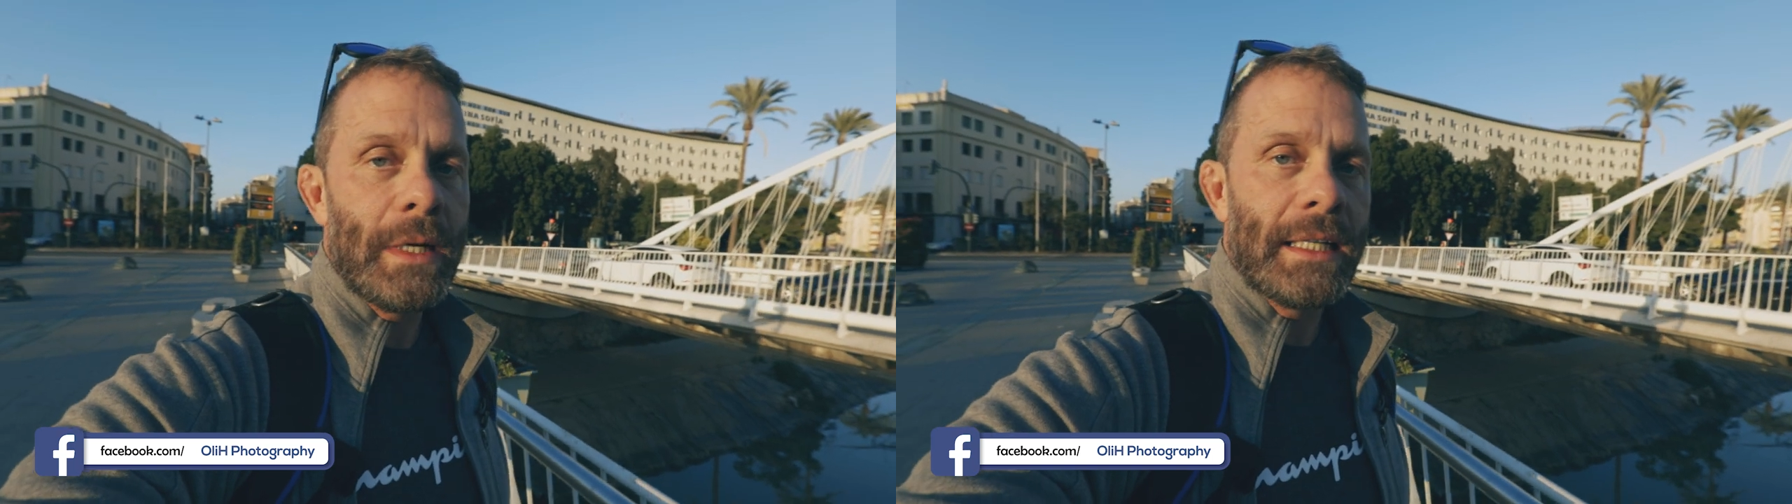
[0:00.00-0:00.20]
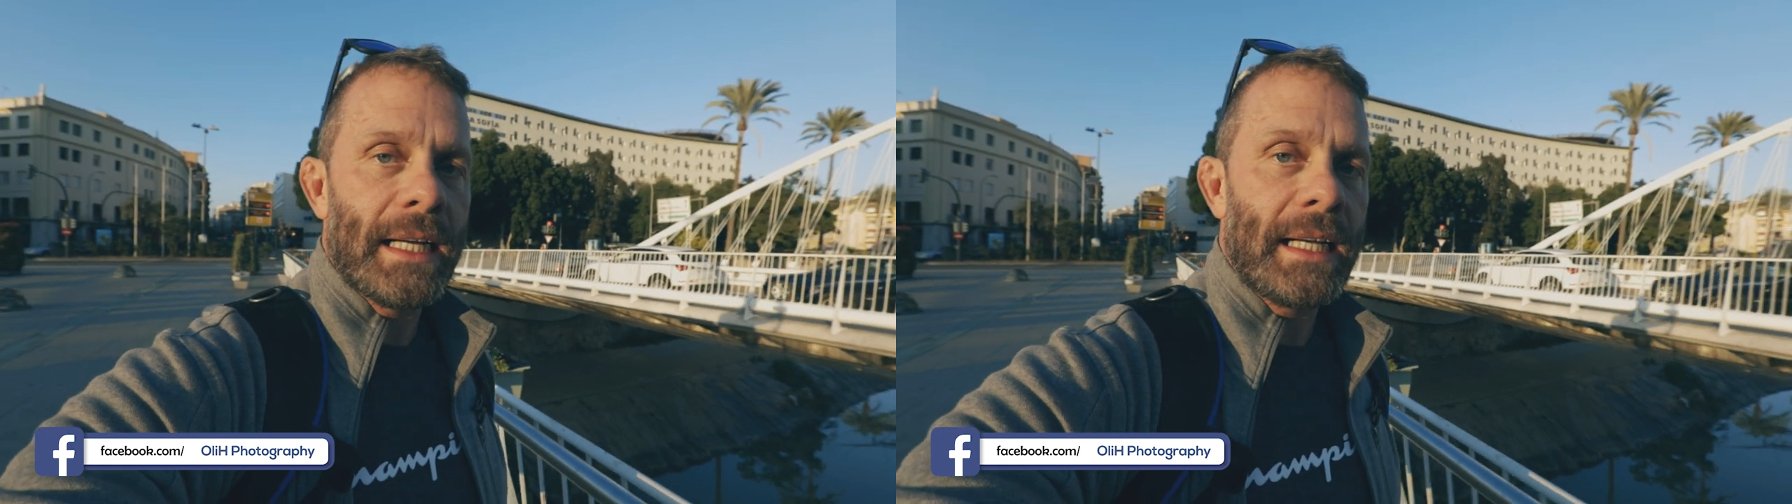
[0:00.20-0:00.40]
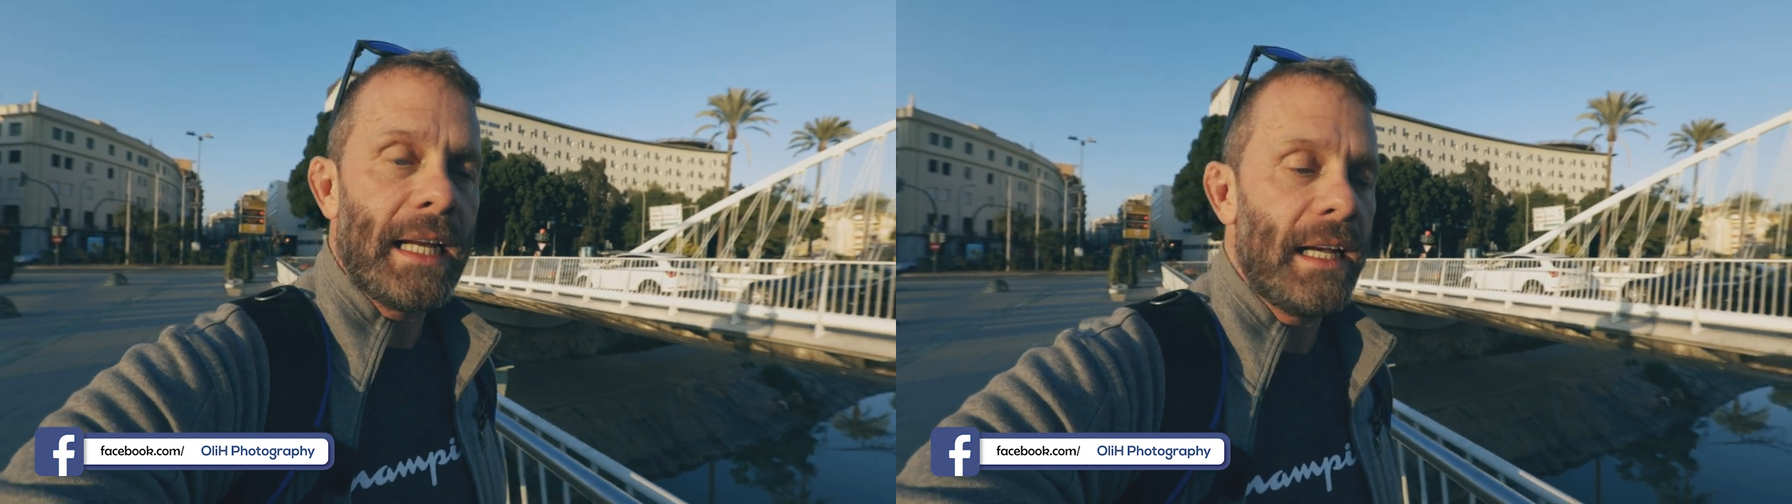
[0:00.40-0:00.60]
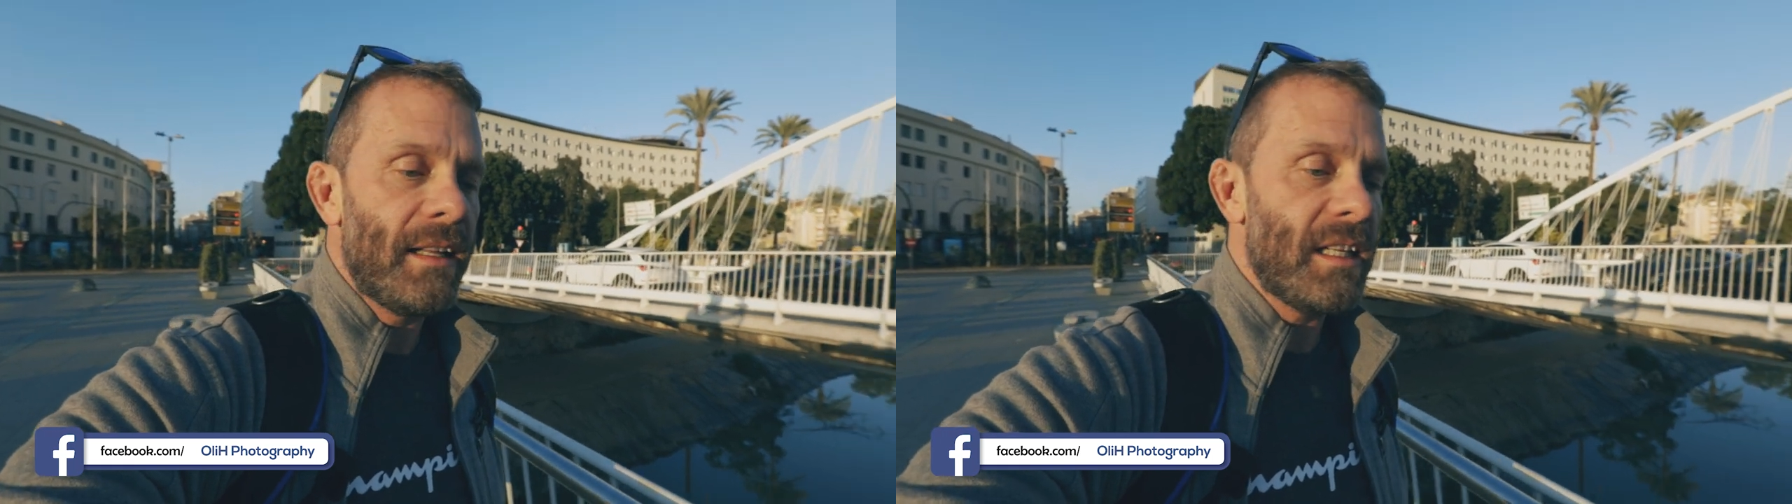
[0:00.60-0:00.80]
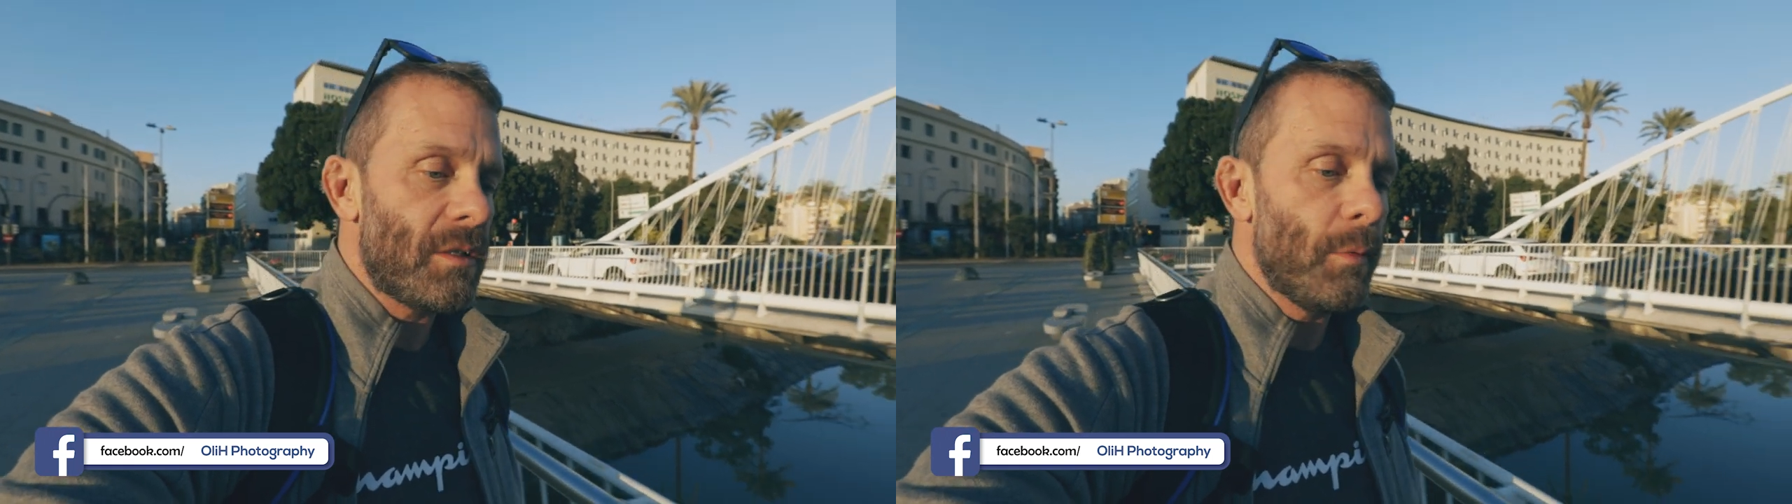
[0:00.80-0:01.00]
we did in
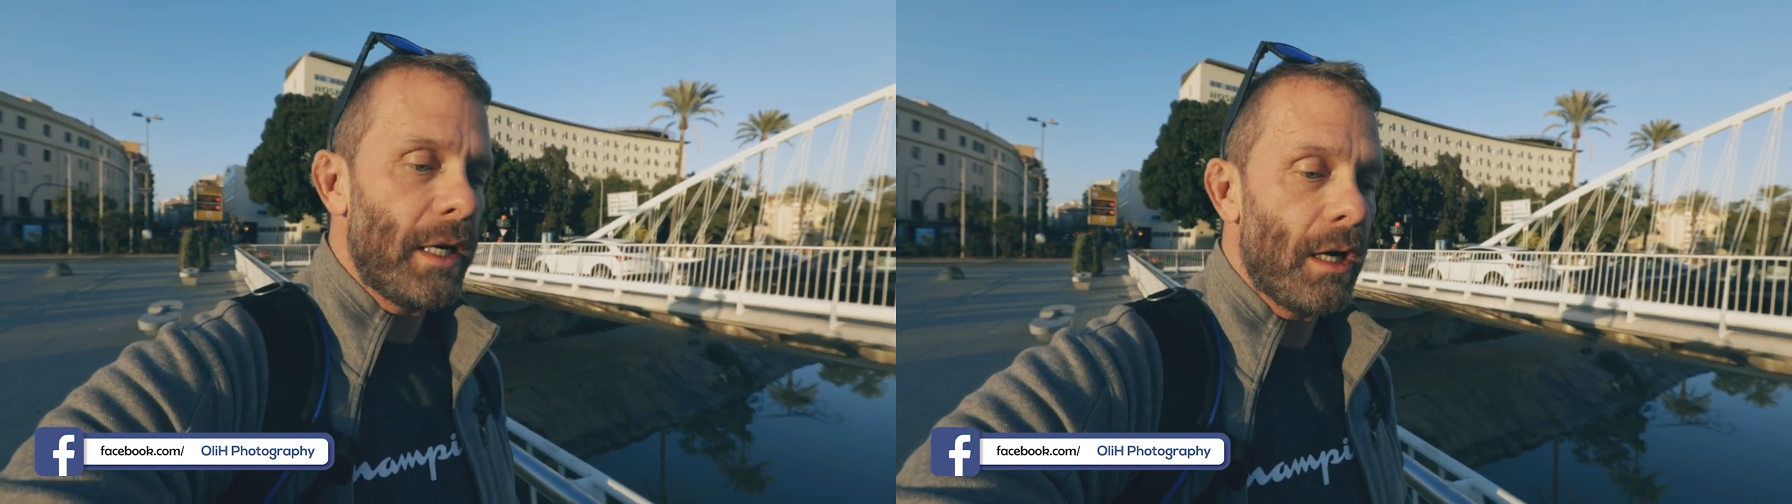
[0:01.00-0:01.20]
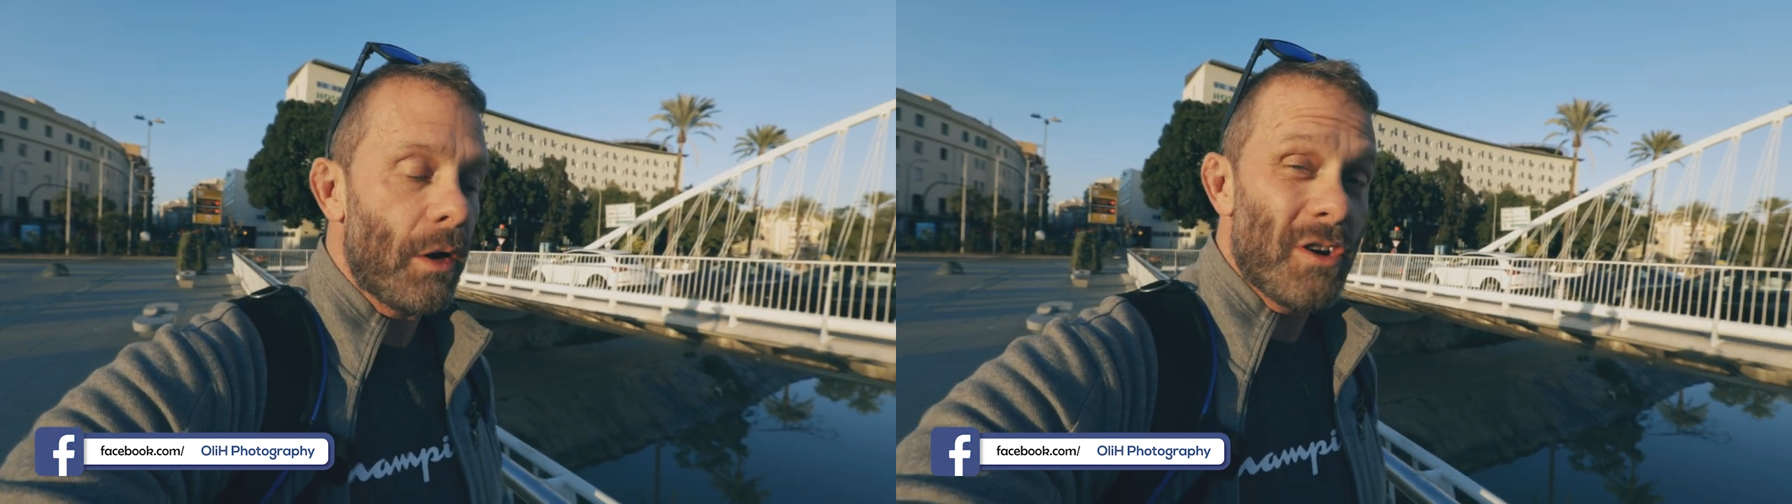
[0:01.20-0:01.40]
this video,